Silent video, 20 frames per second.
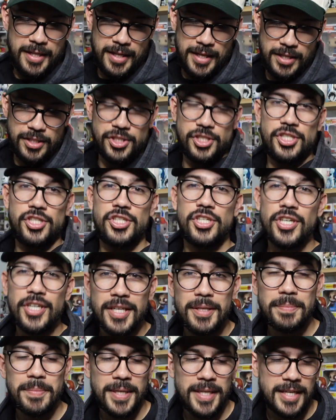they
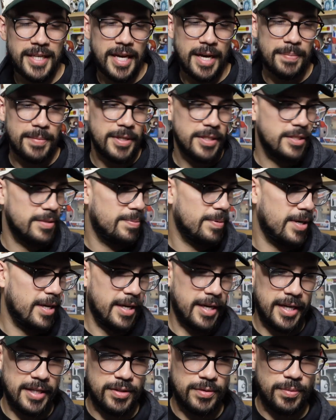shouldn't be damaged, but I
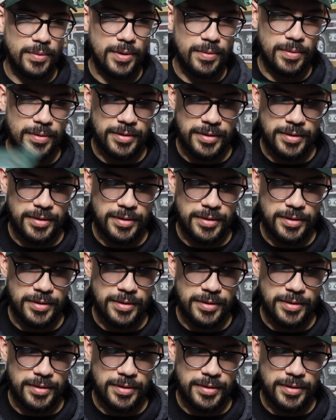guess we will